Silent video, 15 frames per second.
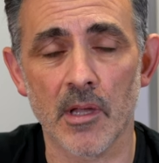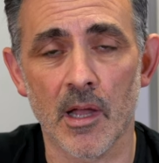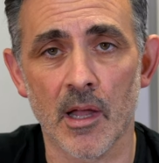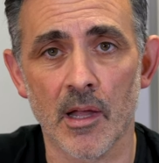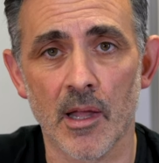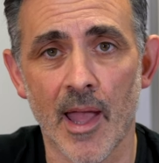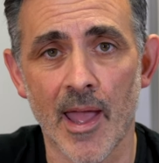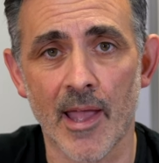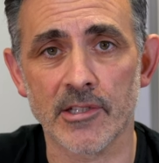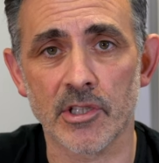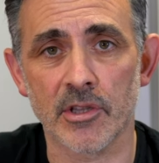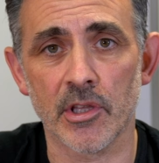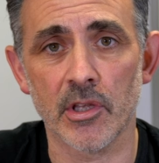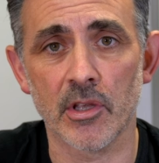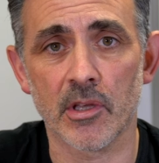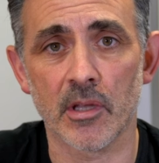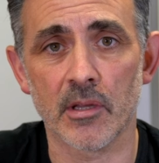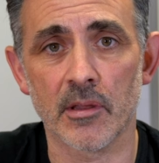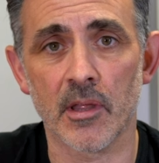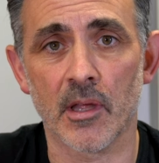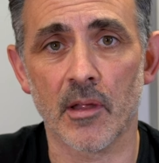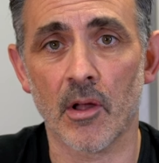uh, act that you
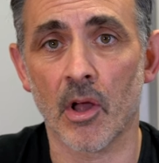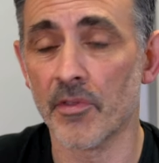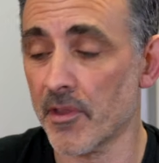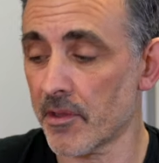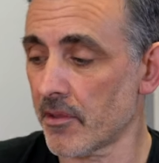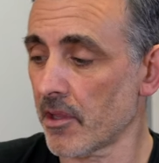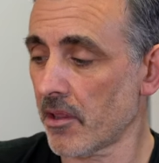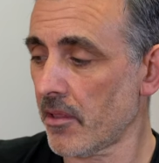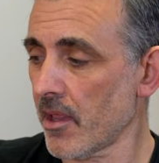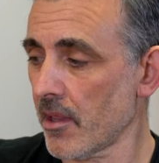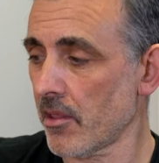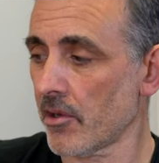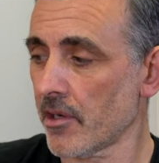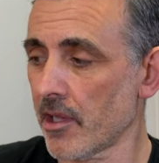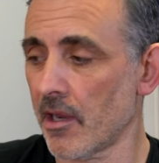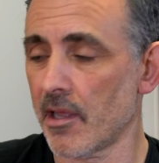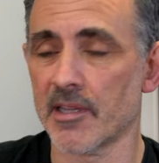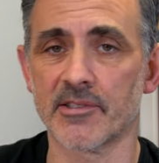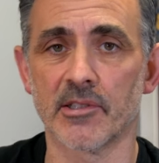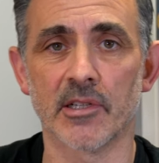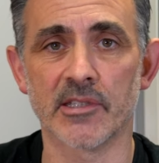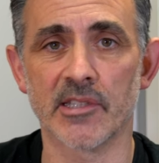can that on that sits on a
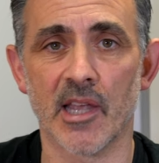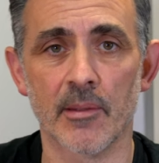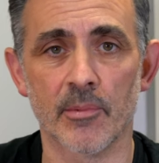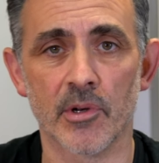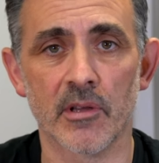glass on the table